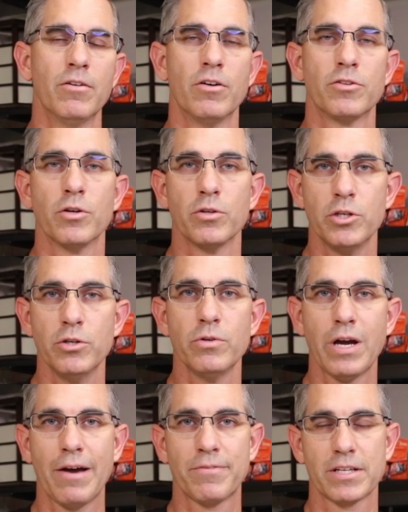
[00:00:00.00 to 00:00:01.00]
So
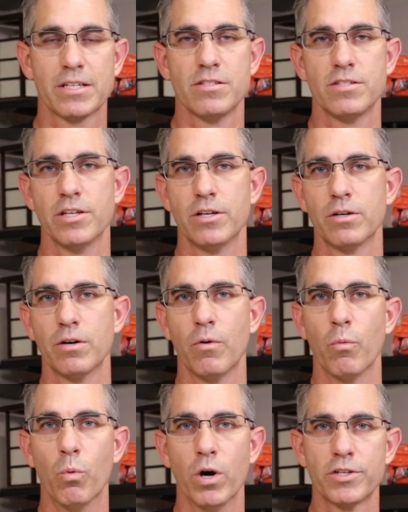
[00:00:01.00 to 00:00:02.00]
you have to consider
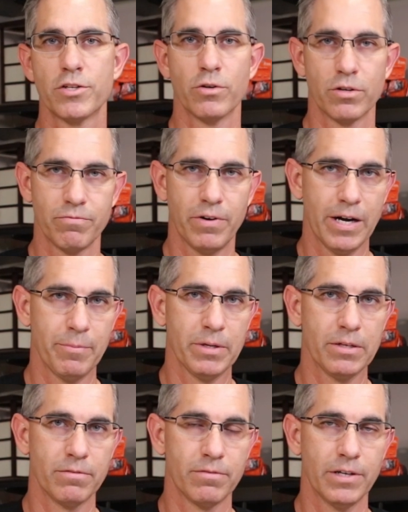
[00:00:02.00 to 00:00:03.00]
what's your
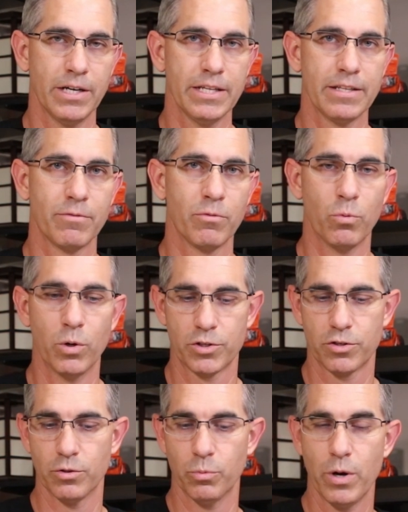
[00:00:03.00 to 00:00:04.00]
environment, right?
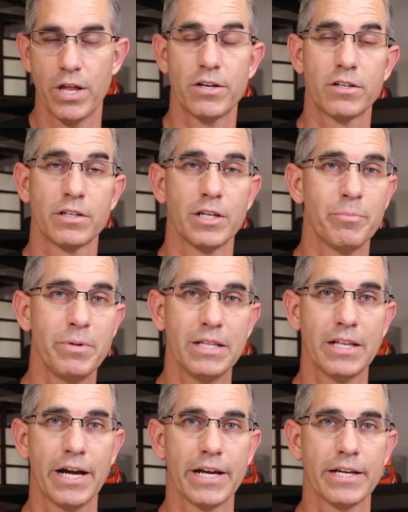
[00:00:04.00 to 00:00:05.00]
What's the weather going to be
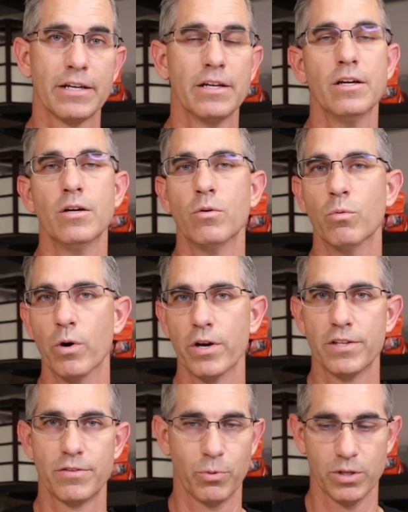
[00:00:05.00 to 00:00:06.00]
like?
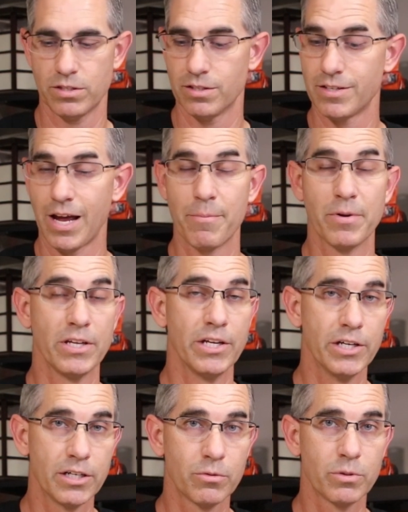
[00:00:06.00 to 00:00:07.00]
What's the time of
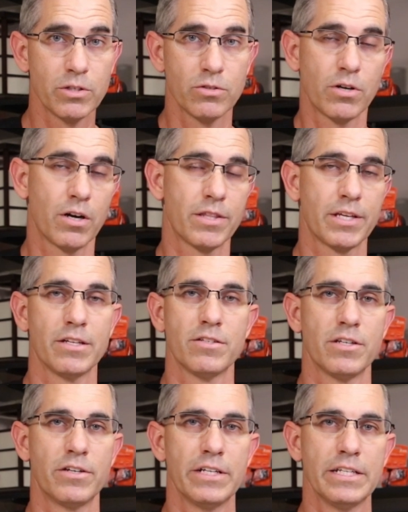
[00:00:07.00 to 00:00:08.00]
year when you start
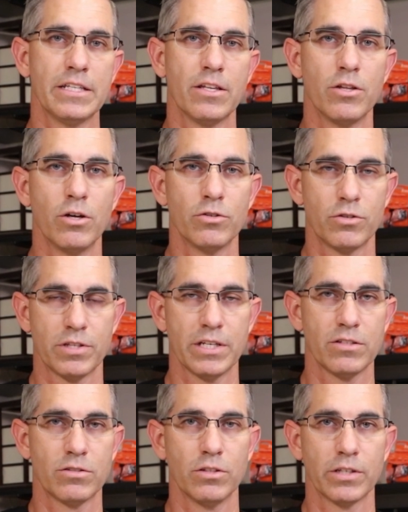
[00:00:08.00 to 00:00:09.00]
considering? Those are
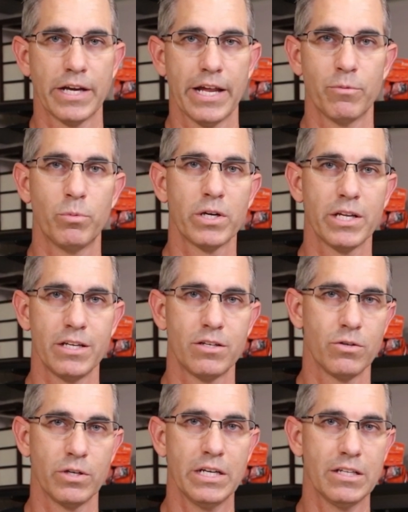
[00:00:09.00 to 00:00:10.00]
things to look at. And we'll get
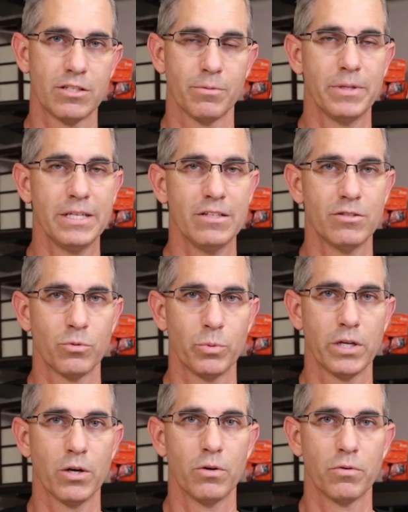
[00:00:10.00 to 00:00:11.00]
into, again, some of these as
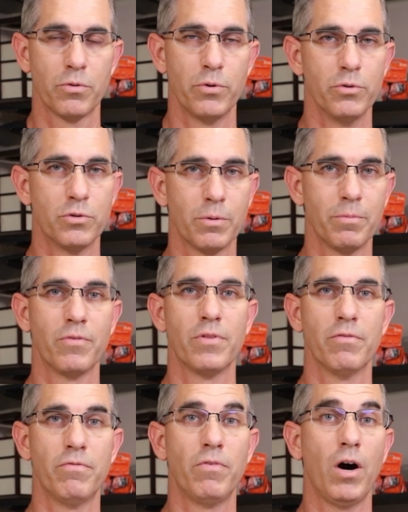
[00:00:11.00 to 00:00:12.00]
we go through some of
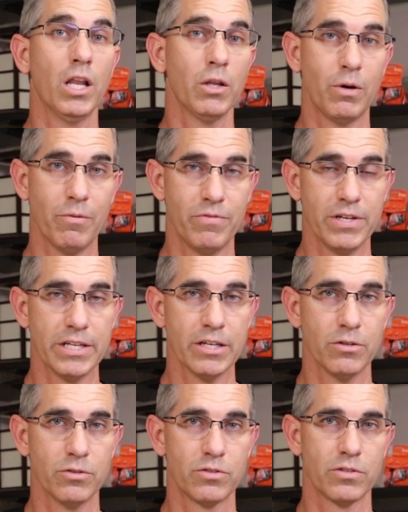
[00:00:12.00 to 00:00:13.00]
the follow-up
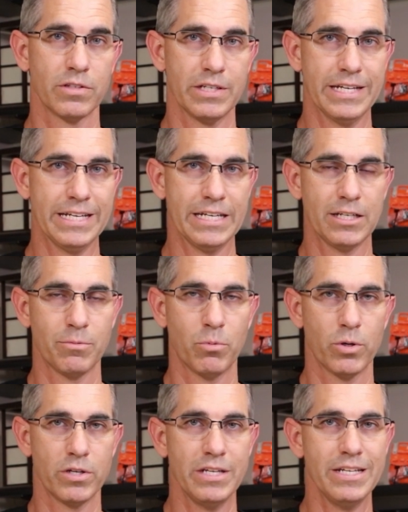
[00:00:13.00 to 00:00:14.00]
videos, getting into
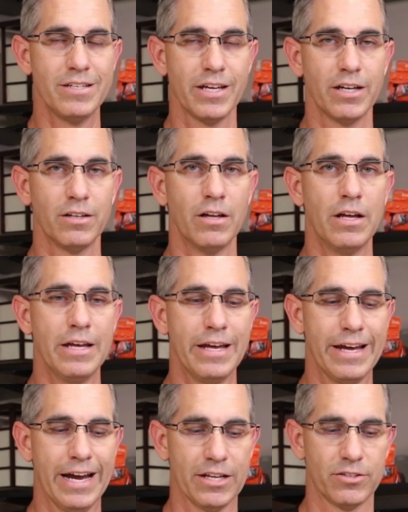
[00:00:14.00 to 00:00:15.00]
more detail
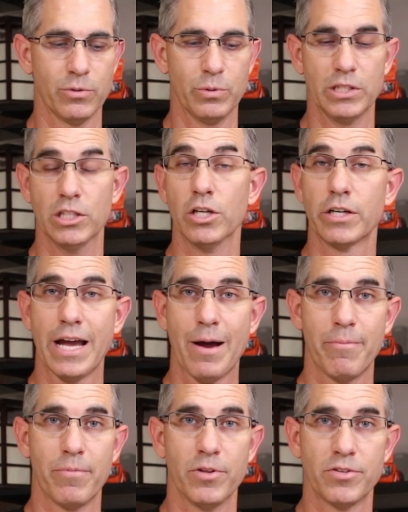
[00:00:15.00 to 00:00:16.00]
as we look
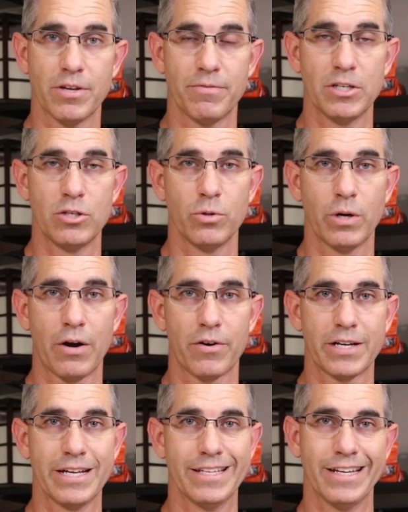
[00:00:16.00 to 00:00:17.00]
at the
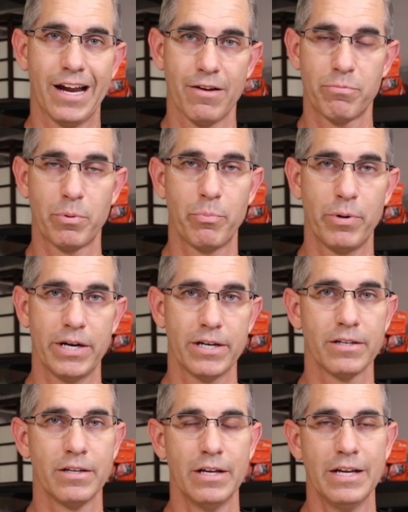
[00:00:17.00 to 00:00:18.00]
72-hour kit that I've
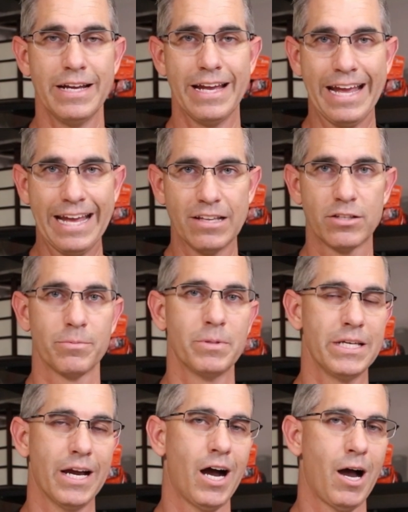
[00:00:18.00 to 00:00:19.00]
prepared and some of
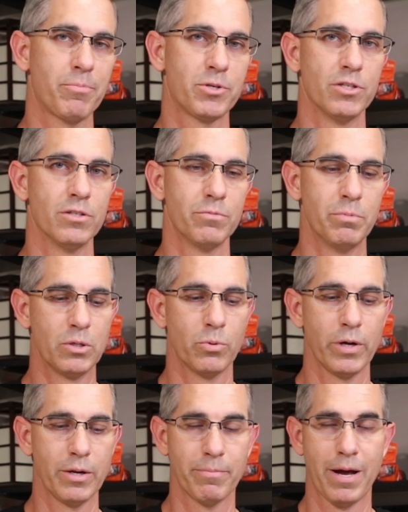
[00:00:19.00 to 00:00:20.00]
the options
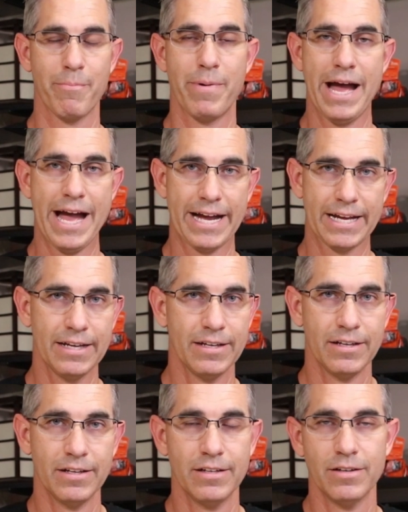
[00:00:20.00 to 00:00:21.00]
between my bag,
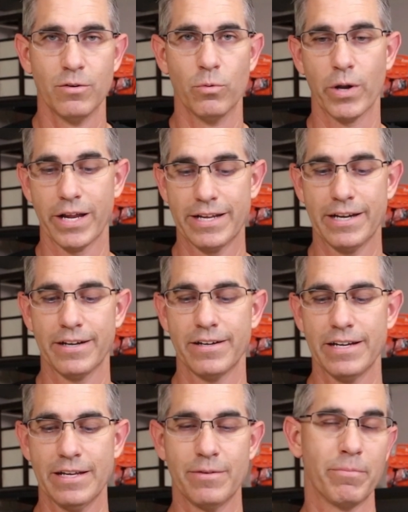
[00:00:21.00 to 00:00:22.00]
what I
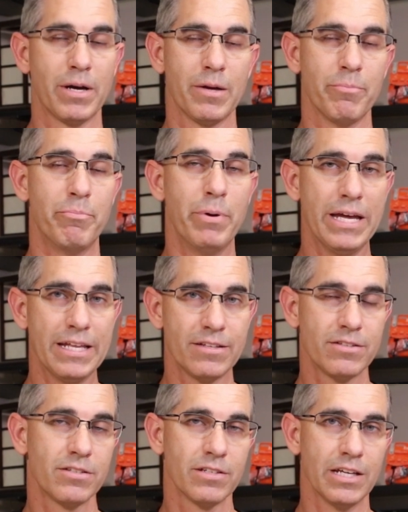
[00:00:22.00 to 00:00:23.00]
carry in my
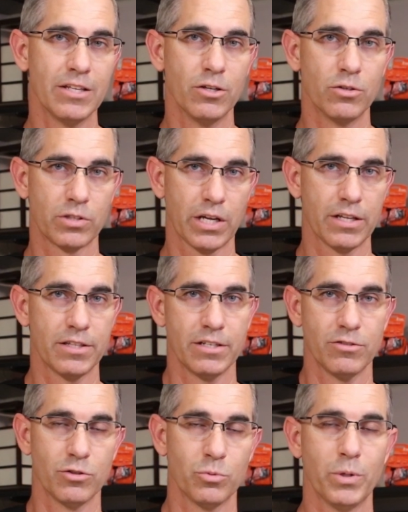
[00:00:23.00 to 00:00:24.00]
bins, and those kind of
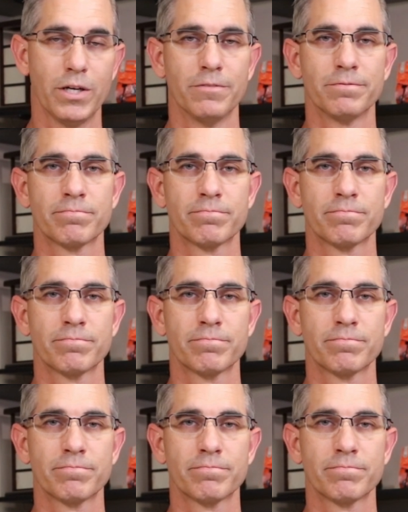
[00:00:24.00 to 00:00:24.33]
things as well.